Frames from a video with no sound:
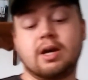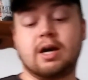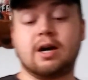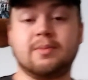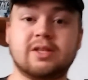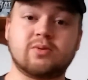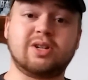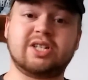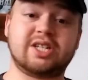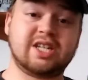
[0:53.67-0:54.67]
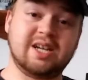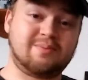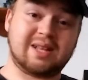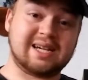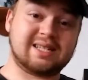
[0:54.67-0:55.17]
It's real just
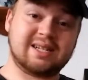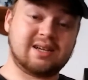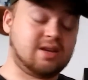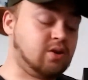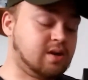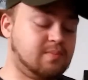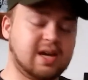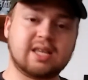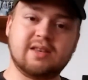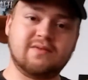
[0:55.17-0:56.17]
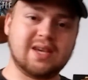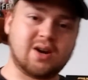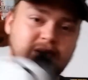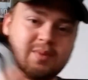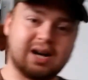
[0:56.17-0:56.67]
cheap plastic. You can pick the
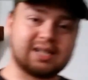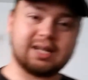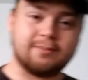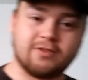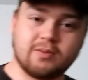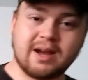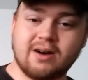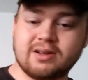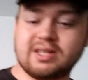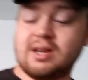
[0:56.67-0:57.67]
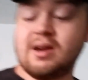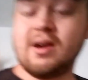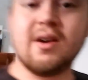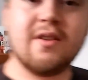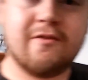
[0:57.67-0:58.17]
VR box up for about
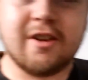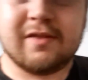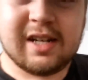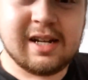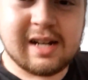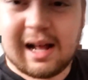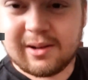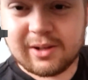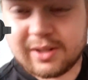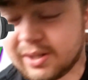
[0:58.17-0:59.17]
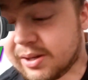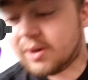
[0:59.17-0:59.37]
$15